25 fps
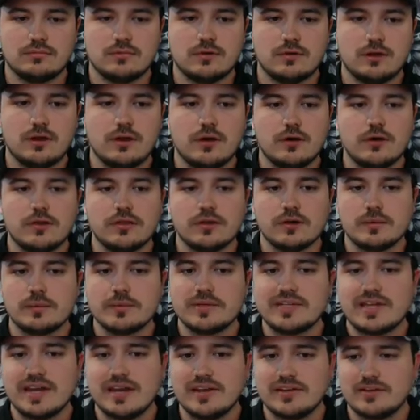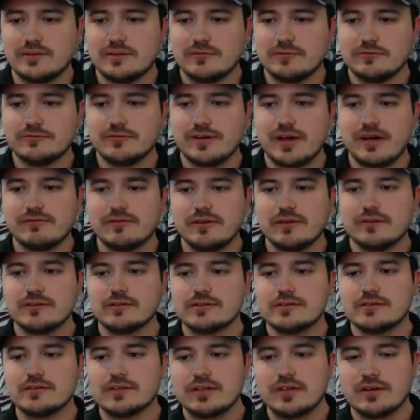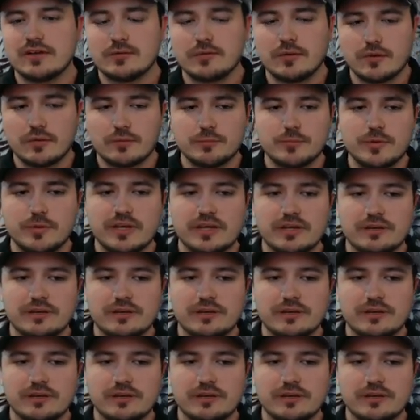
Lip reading: Oh, the limitation of 5 guilds, or being in